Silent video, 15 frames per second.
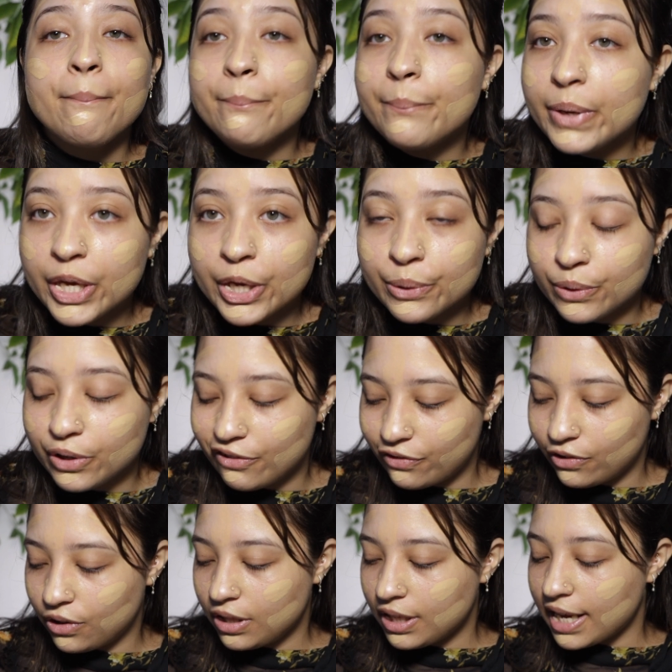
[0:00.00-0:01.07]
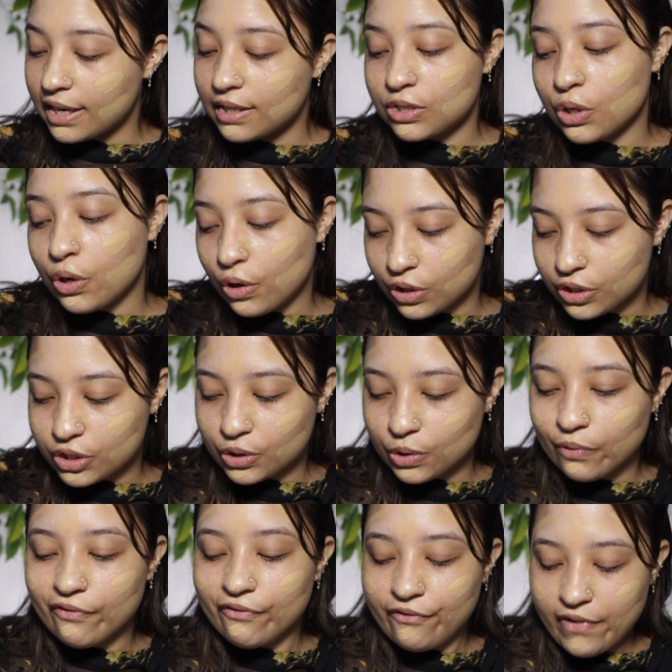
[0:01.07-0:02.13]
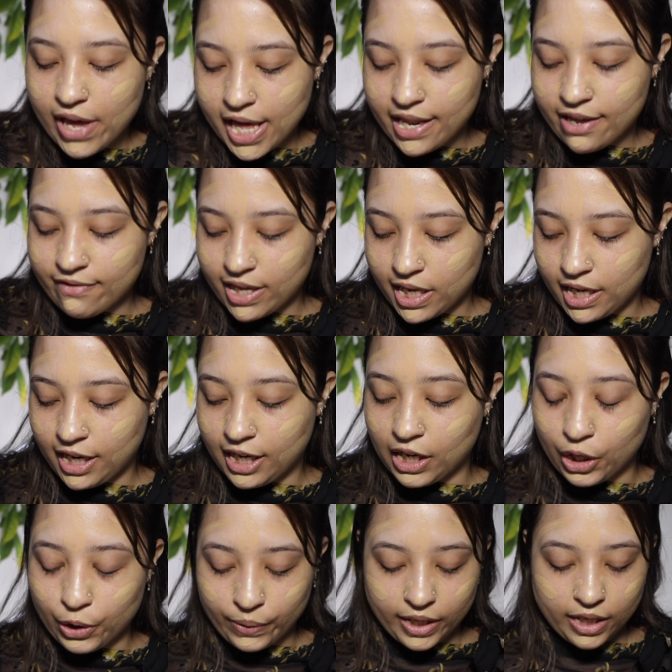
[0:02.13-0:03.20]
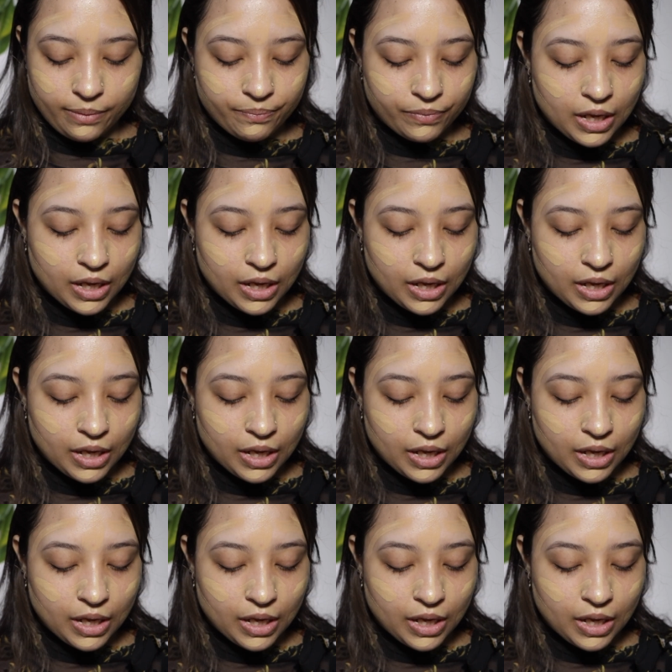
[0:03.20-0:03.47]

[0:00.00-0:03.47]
beautiful and is also very glowy.